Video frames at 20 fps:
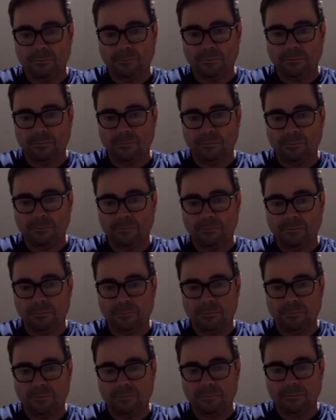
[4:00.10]

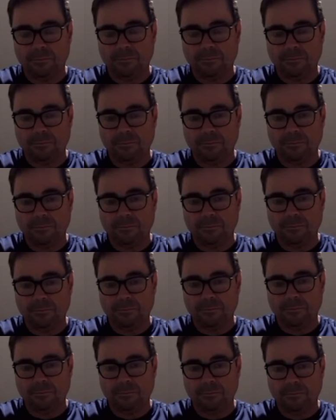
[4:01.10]

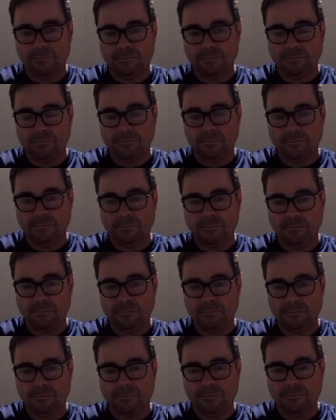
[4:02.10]

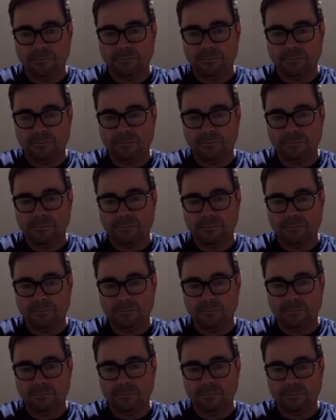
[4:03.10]
This person isn't speaking.